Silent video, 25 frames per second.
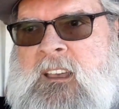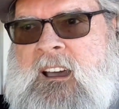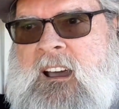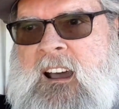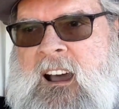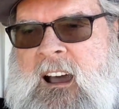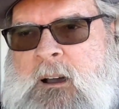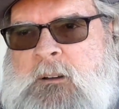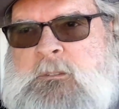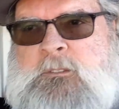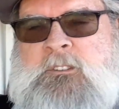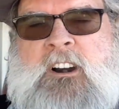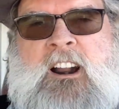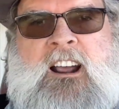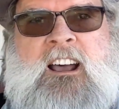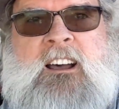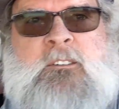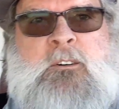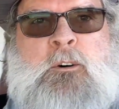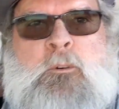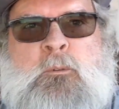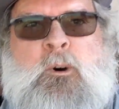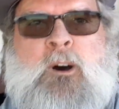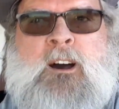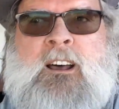I'm
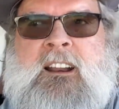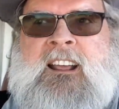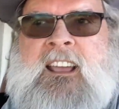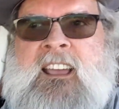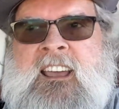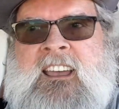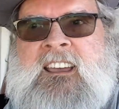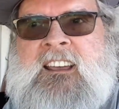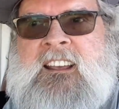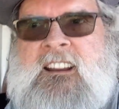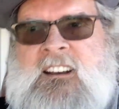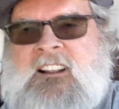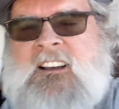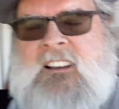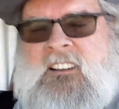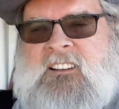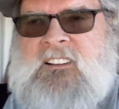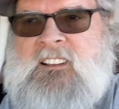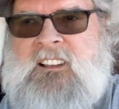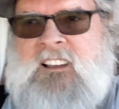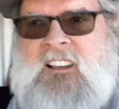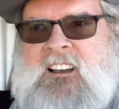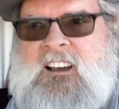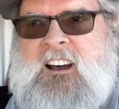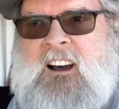driving one hand,
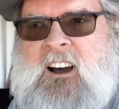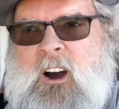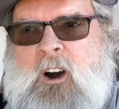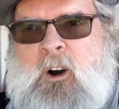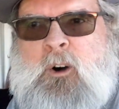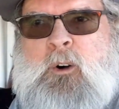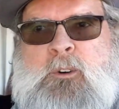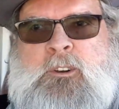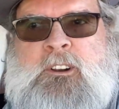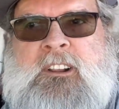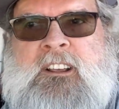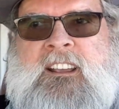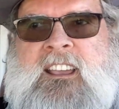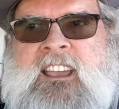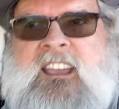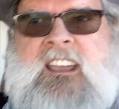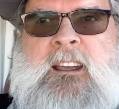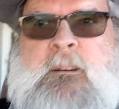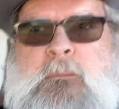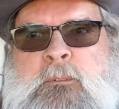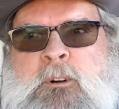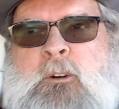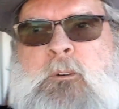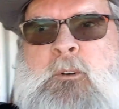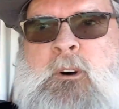holding the
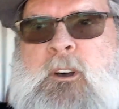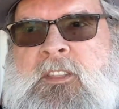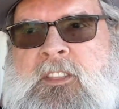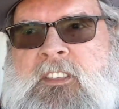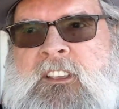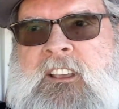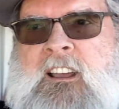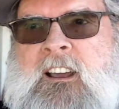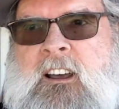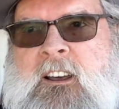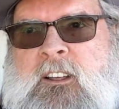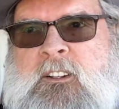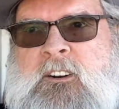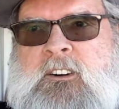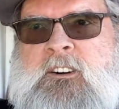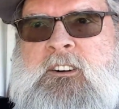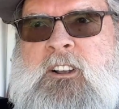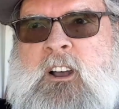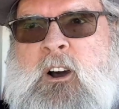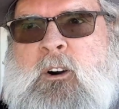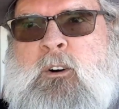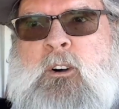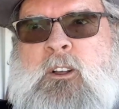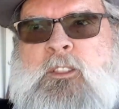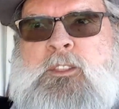camera with the other,
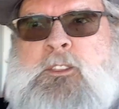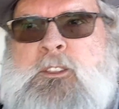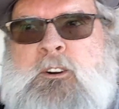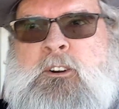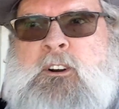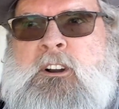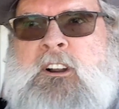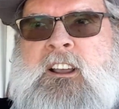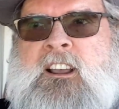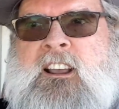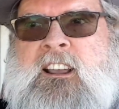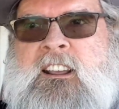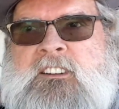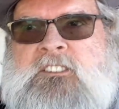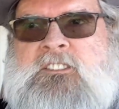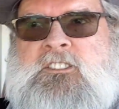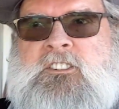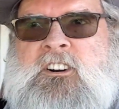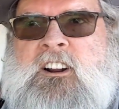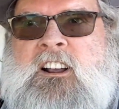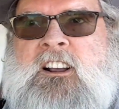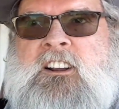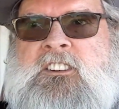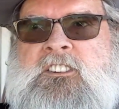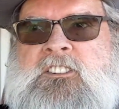going through a
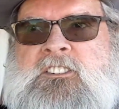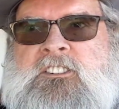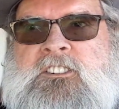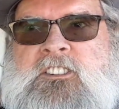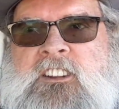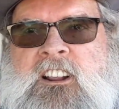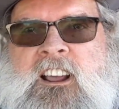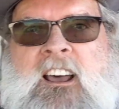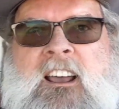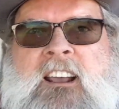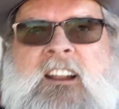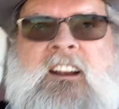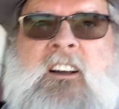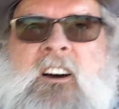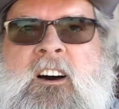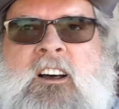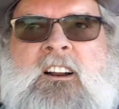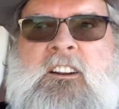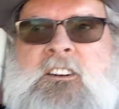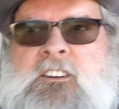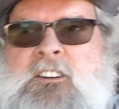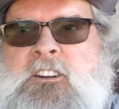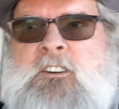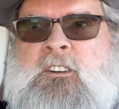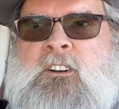construction site on a
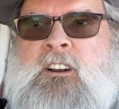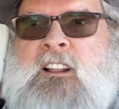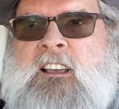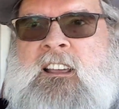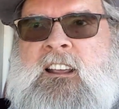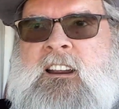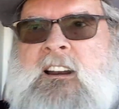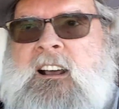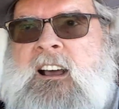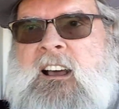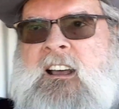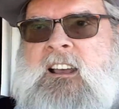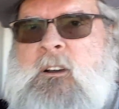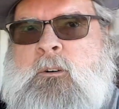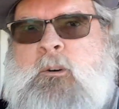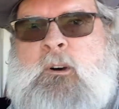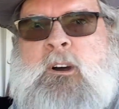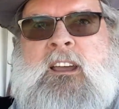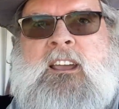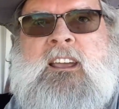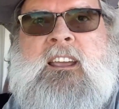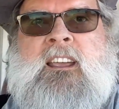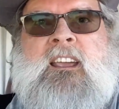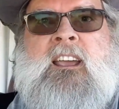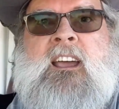2-lane
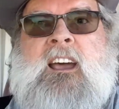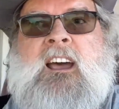highway.